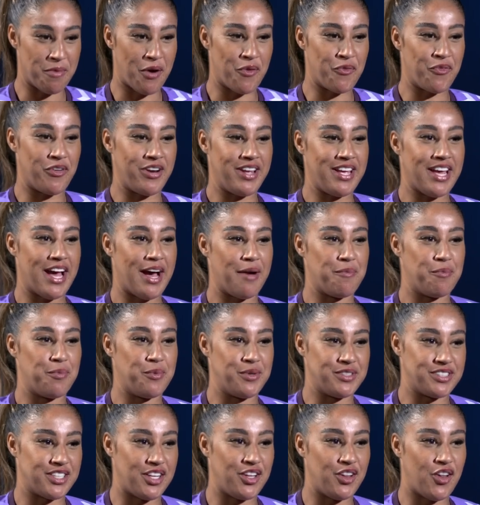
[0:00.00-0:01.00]
my rehab
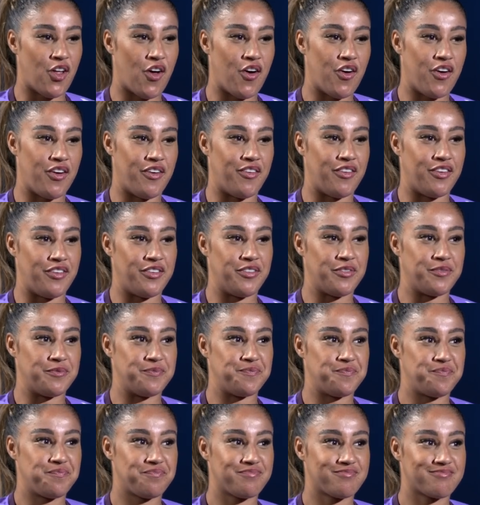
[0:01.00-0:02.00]
was a lot on
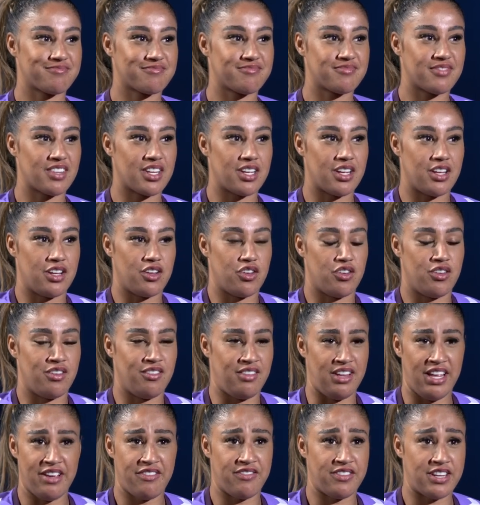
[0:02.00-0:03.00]

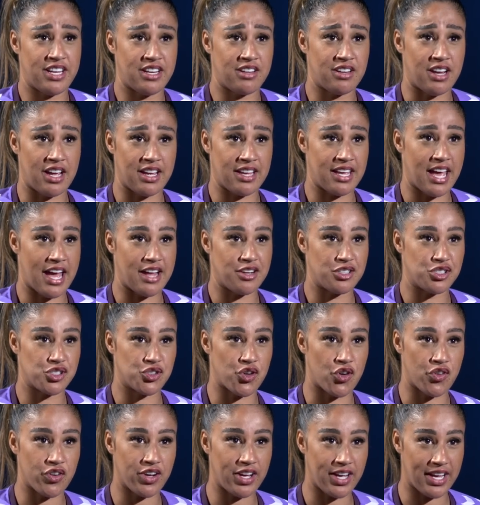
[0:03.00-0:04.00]
lifting and getting
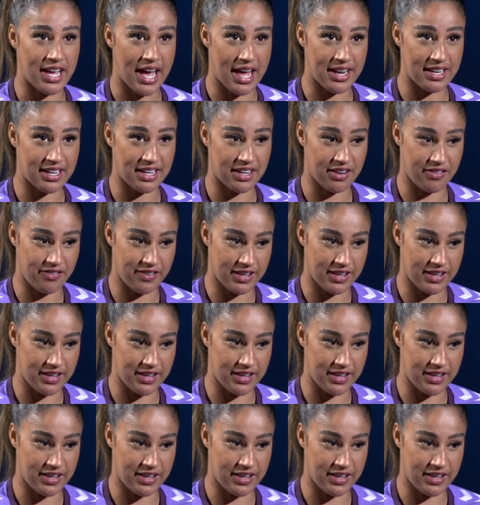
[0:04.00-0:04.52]
strong again, and I